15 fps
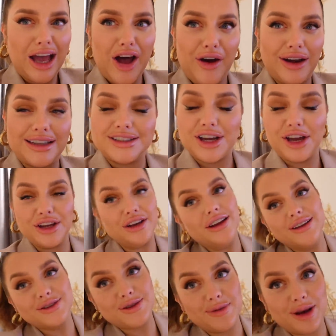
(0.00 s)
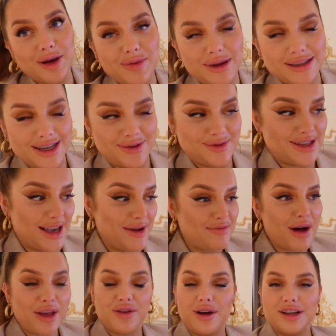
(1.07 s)
I don't. So I'm a little bit tipsy,
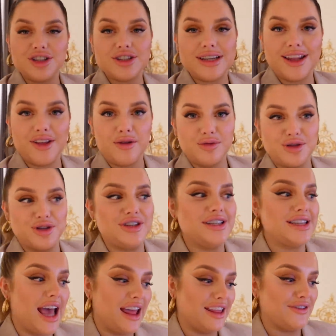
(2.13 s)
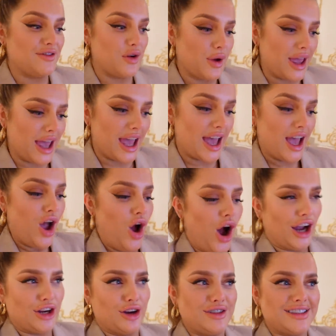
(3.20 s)
but I thought I'd just take the opportunity to end the vlog here.
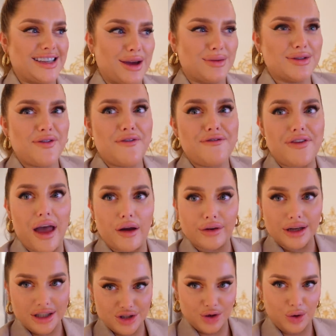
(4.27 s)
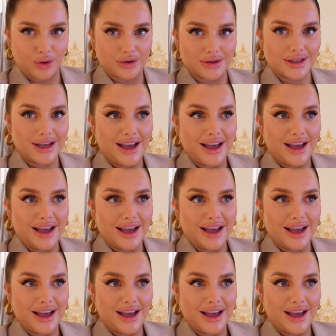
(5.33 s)
I know today was very short